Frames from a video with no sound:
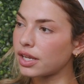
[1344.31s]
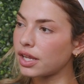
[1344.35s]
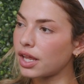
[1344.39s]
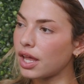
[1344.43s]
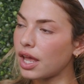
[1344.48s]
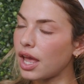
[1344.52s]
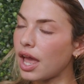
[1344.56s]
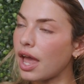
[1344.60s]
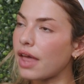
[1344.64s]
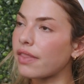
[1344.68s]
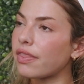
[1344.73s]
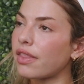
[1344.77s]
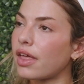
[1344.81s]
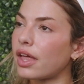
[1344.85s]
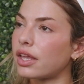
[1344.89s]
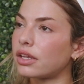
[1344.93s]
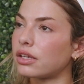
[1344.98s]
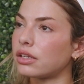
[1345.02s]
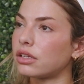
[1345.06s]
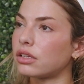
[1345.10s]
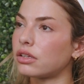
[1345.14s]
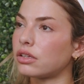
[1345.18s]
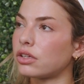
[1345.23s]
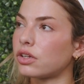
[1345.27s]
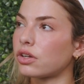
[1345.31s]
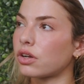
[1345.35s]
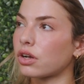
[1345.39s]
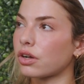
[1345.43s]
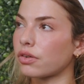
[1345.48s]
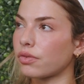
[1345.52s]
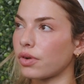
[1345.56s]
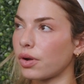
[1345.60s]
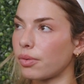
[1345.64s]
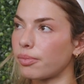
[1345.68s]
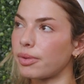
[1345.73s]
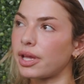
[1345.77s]
and then
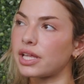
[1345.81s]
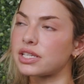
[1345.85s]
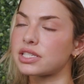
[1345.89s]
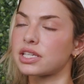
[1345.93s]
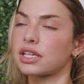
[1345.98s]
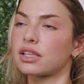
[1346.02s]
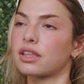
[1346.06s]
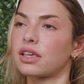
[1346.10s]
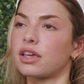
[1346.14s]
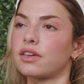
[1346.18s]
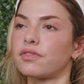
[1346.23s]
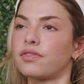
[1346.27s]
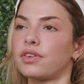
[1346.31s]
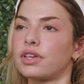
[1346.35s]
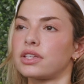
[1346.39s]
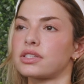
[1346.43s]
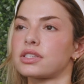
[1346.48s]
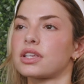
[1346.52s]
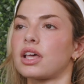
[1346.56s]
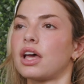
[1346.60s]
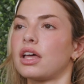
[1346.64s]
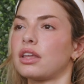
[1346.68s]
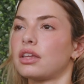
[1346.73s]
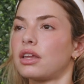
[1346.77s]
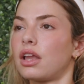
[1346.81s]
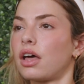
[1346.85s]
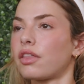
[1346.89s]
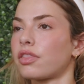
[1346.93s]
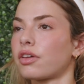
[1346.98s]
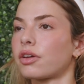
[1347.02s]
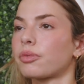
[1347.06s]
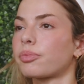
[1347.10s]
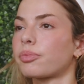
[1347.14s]
your romantic life is another